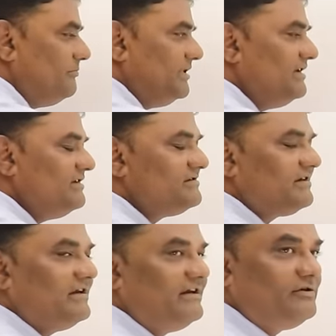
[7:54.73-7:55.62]
P is
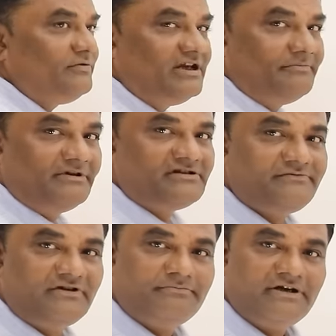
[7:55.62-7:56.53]
k into k plus
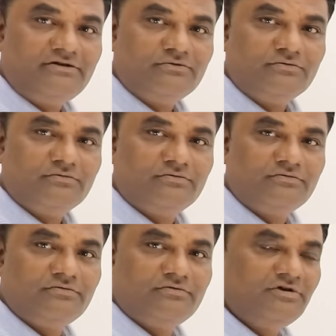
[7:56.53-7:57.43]
1 by 2.
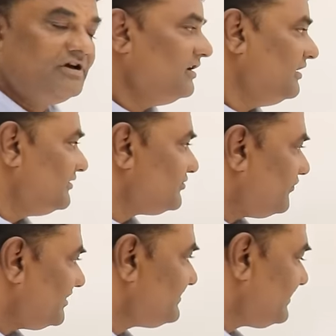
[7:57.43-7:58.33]
So
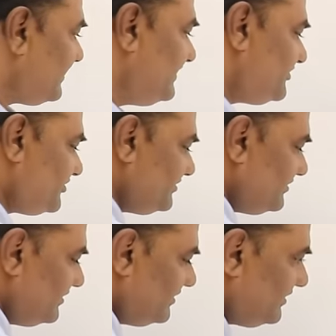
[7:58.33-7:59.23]
what's the condition?